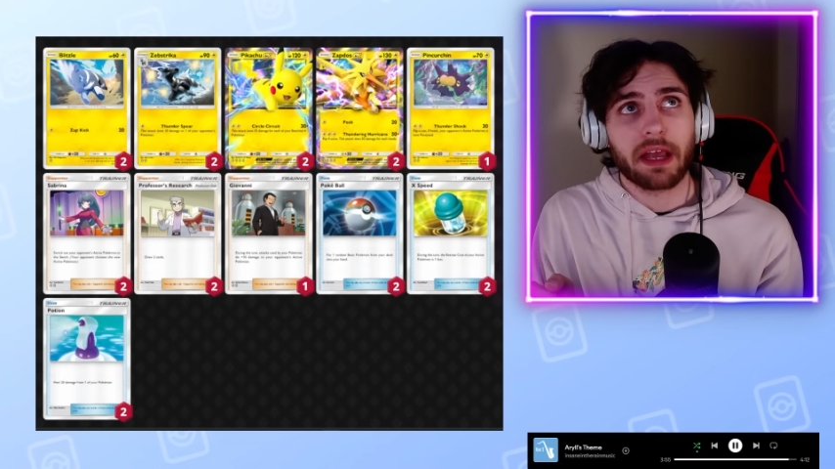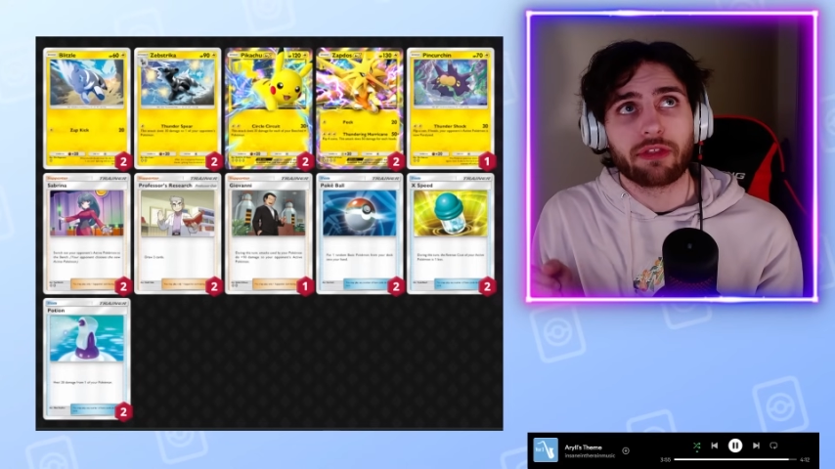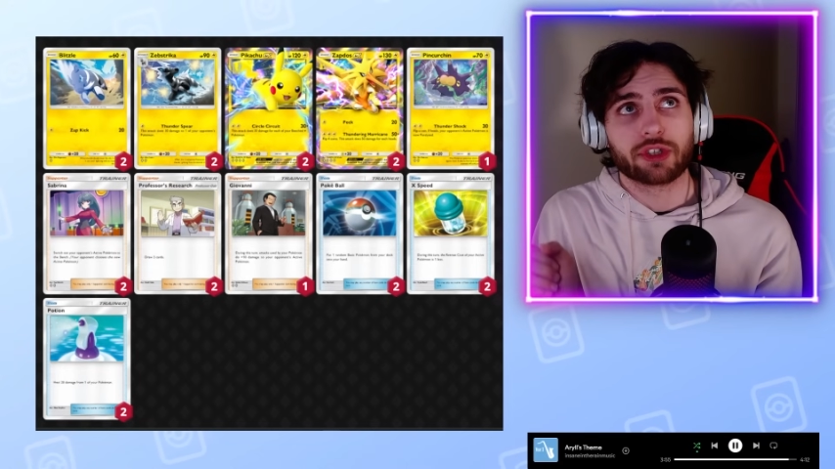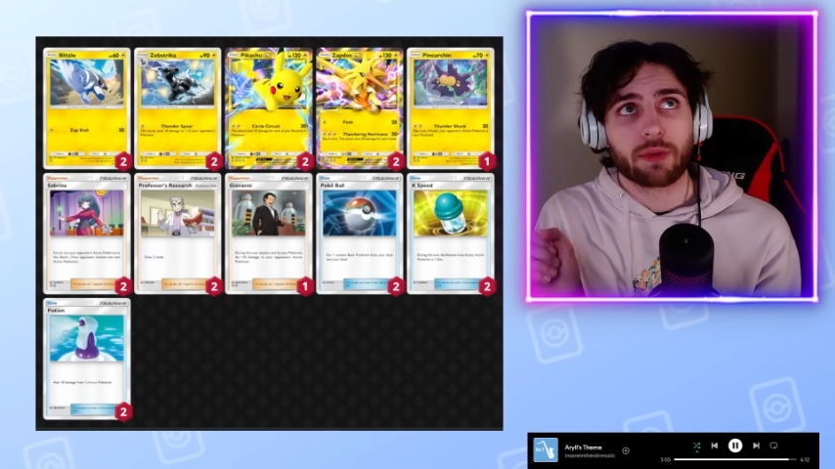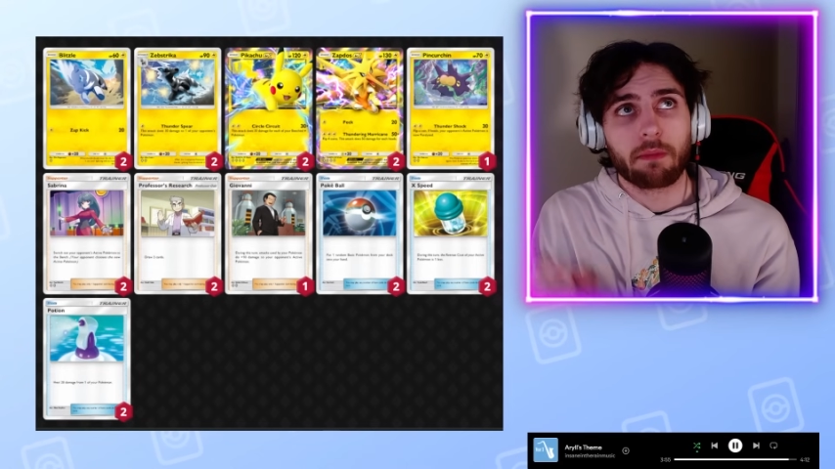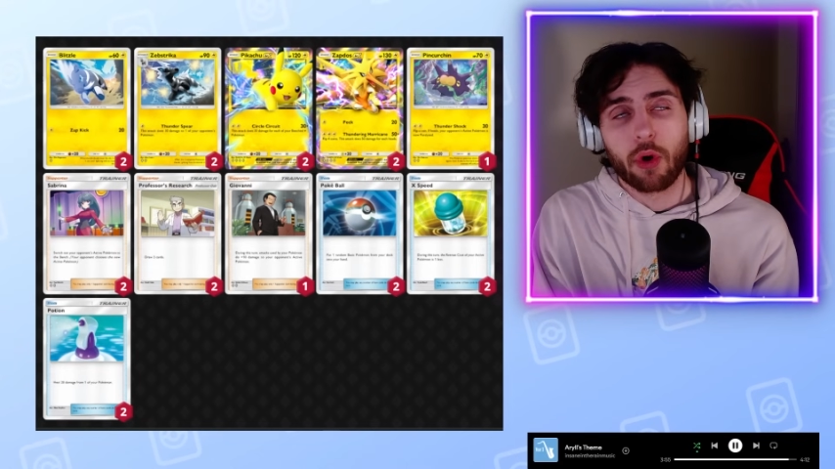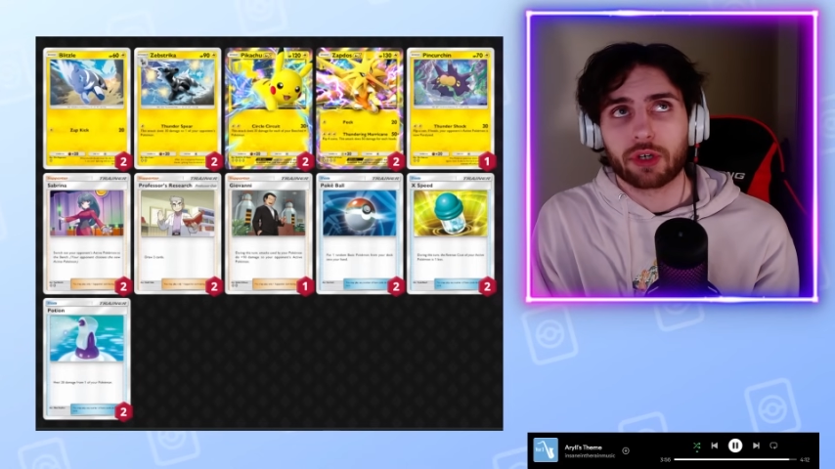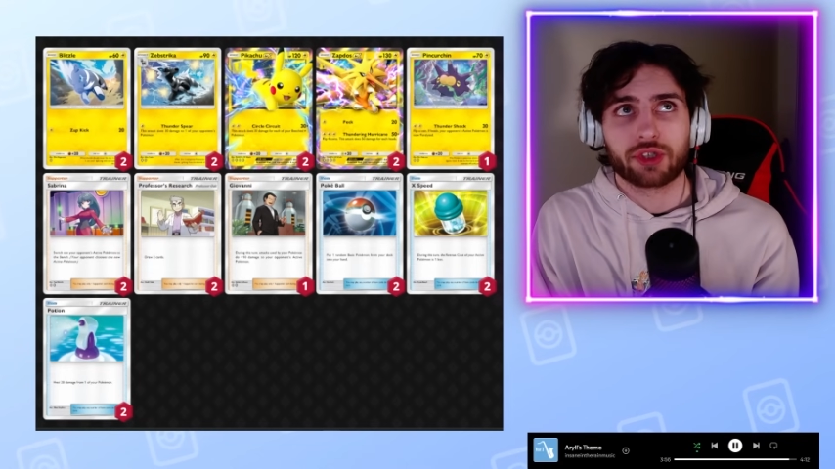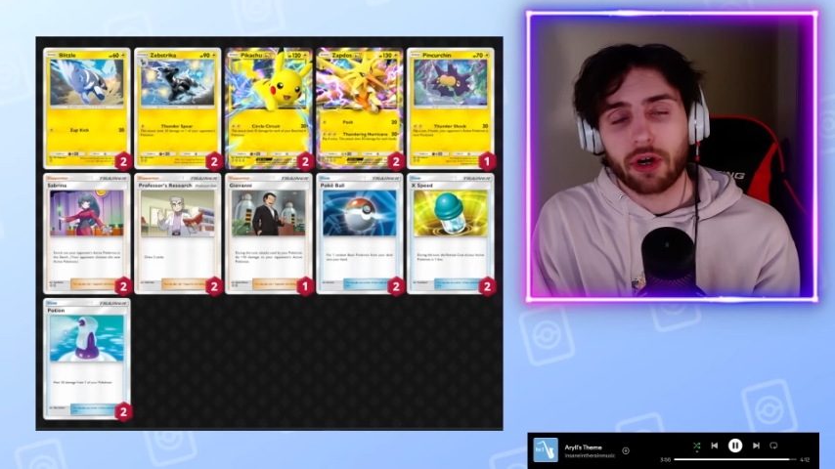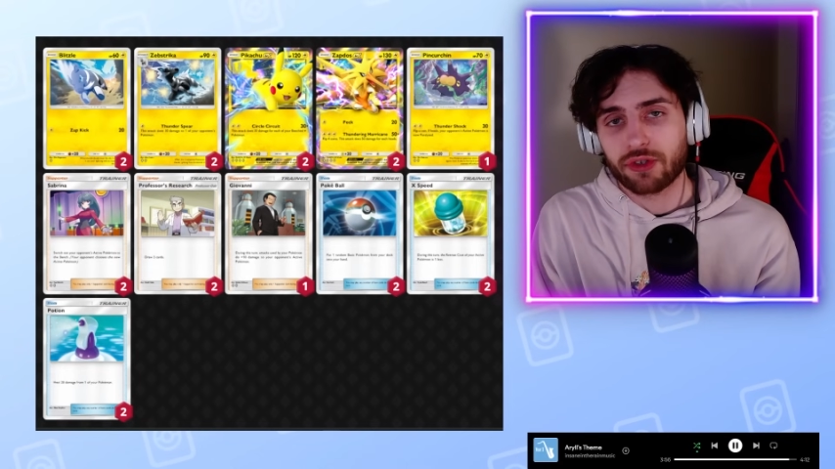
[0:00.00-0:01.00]
and there's more
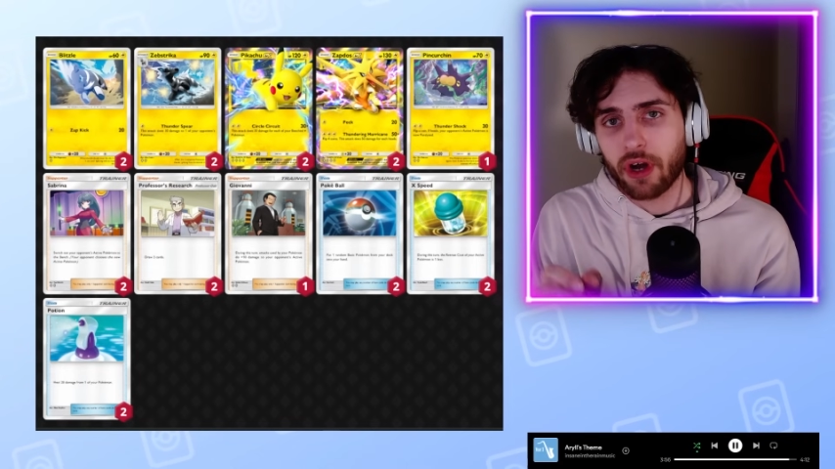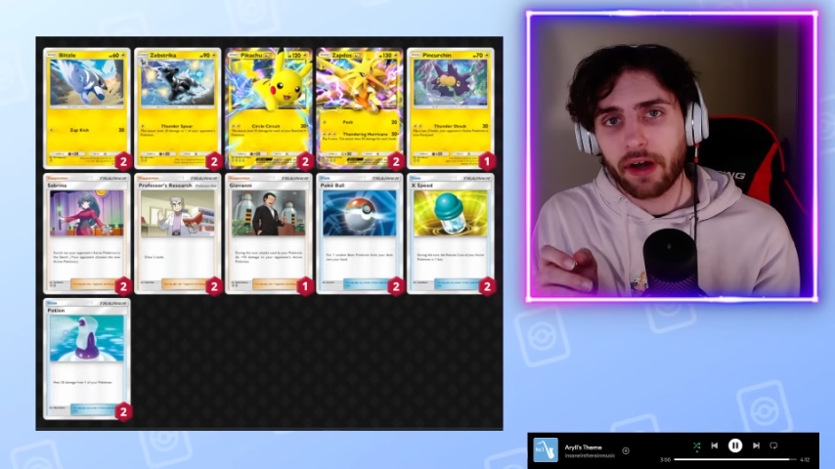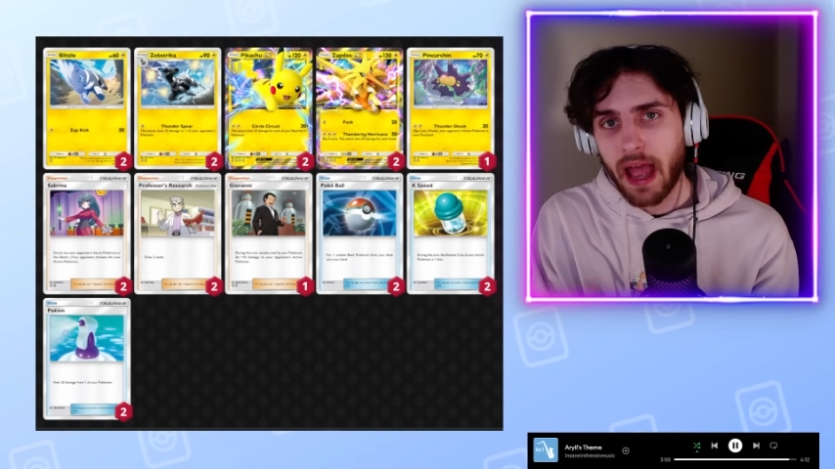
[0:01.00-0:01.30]
Charizard